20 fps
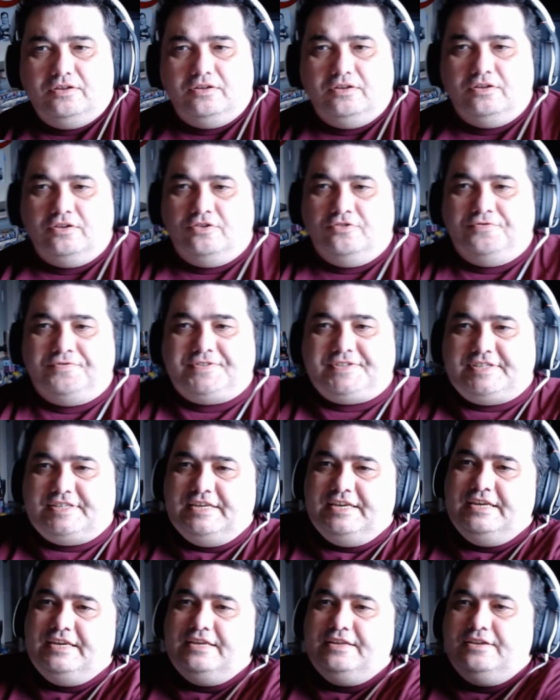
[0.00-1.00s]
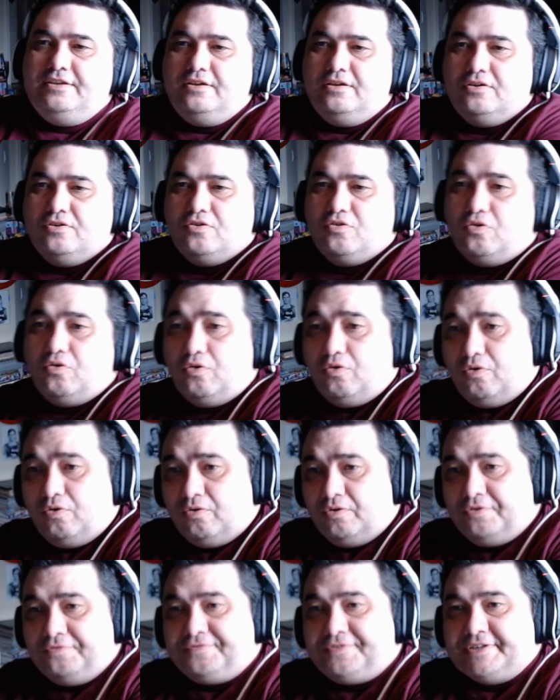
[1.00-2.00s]
you've seen
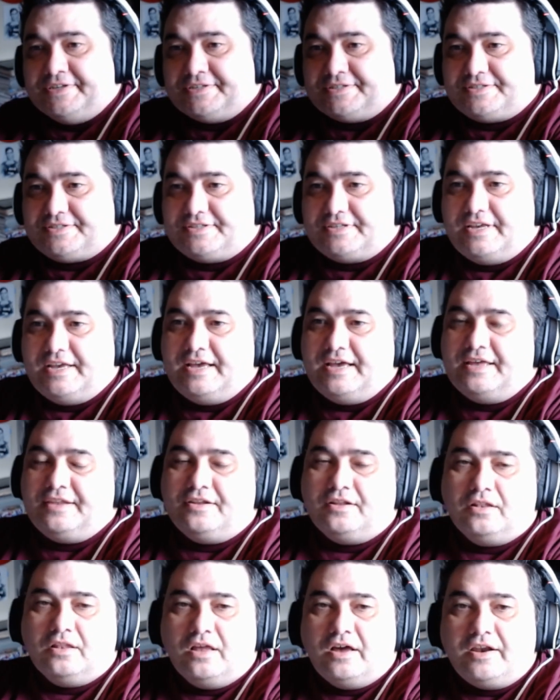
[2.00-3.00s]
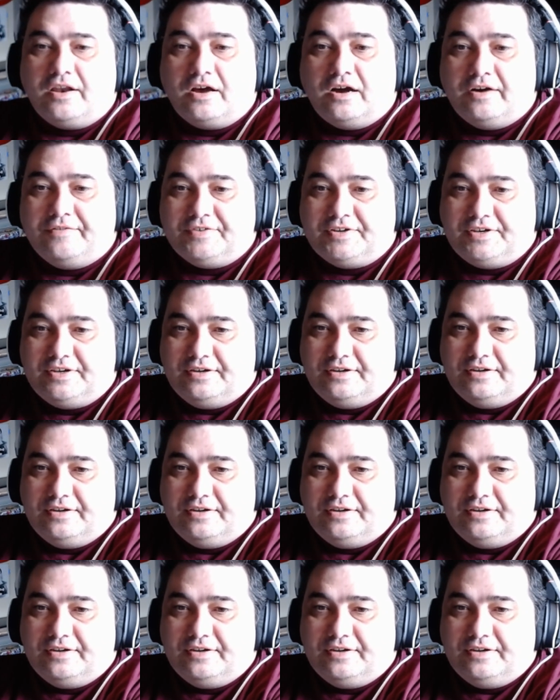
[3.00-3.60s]
all of this and a lot of it.